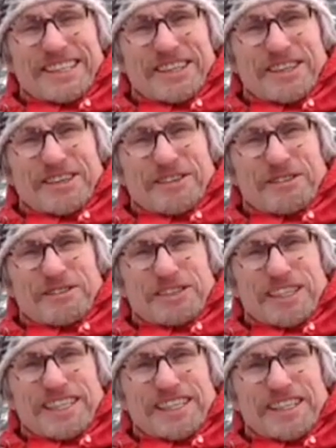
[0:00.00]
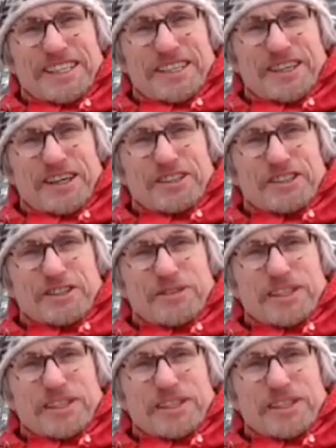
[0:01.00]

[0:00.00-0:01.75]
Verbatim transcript: of uh, Oslo.